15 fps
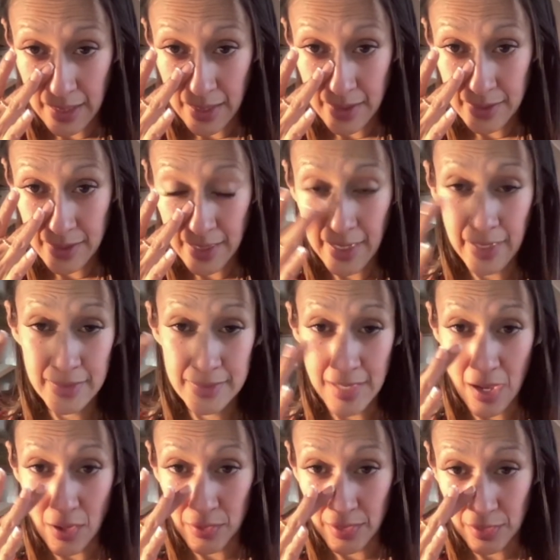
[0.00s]
it hangs
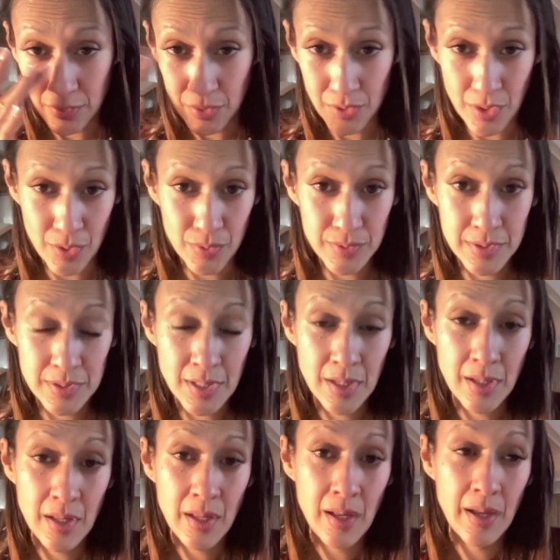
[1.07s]
out in your nose,
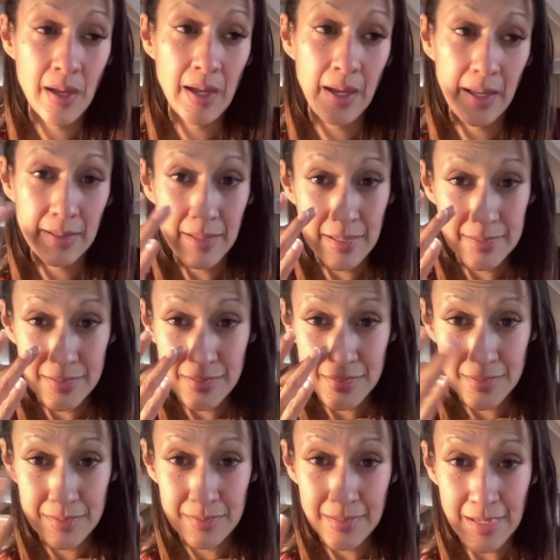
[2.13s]
and that's